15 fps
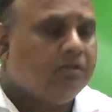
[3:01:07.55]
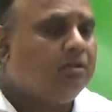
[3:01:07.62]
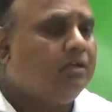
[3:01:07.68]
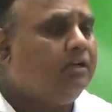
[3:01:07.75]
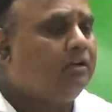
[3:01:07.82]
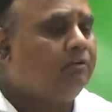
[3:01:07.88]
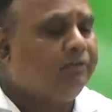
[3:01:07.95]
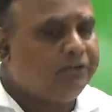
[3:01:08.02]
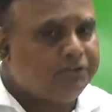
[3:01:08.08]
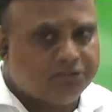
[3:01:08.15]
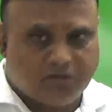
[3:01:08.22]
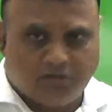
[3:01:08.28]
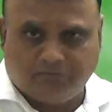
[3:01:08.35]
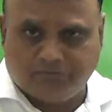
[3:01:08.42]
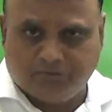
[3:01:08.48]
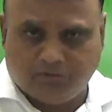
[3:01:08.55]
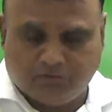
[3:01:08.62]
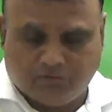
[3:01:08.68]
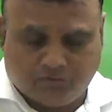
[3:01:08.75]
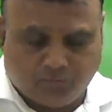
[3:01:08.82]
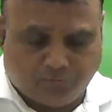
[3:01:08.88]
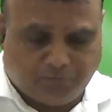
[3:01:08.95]
intervention of
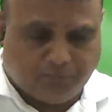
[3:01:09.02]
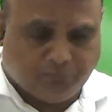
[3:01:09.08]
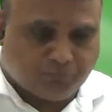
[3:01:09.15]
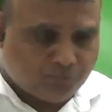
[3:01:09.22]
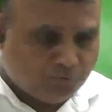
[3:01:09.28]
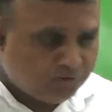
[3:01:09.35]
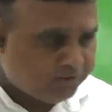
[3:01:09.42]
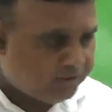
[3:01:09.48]
Supreme Court